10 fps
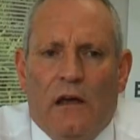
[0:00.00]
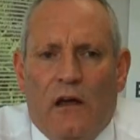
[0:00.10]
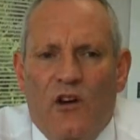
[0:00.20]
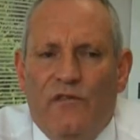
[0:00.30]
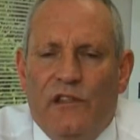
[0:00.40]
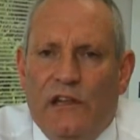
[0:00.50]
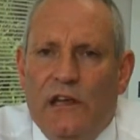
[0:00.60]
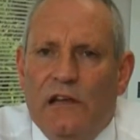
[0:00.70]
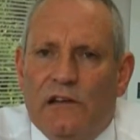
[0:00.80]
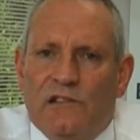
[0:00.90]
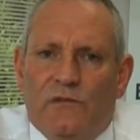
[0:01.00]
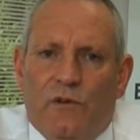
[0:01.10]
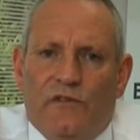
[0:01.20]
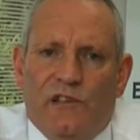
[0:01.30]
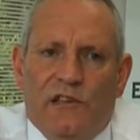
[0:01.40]
Over the years
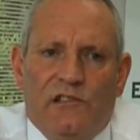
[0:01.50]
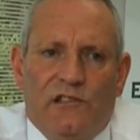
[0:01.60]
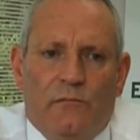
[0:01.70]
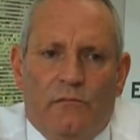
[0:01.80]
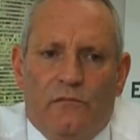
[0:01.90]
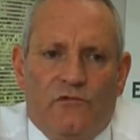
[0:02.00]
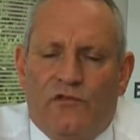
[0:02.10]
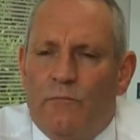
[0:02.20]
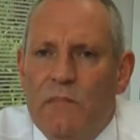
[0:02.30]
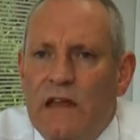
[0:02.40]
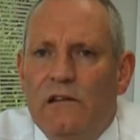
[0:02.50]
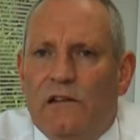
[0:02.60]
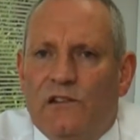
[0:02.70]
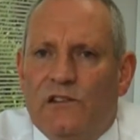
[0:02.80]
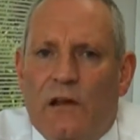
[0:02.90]
we've seen some
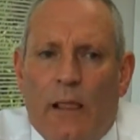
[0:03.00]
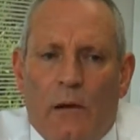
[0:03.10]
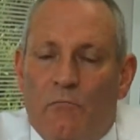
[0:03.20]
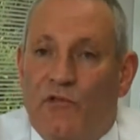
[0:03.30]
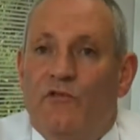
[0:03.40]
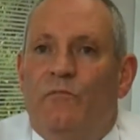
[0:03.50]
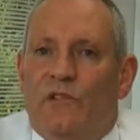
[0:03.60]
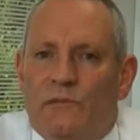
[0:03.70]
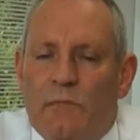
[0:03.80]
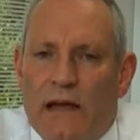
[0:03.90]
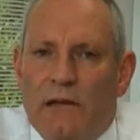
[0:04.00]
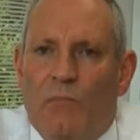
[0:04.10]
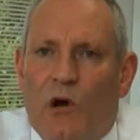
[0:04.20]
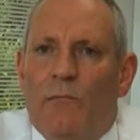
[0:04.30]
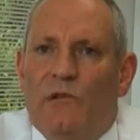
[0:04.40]
tremendous improvements
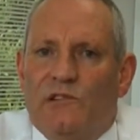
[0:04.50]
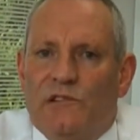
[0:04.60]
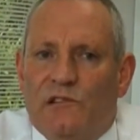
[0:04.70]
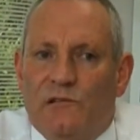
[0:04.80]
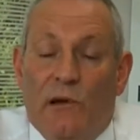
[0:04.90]
made by businesses,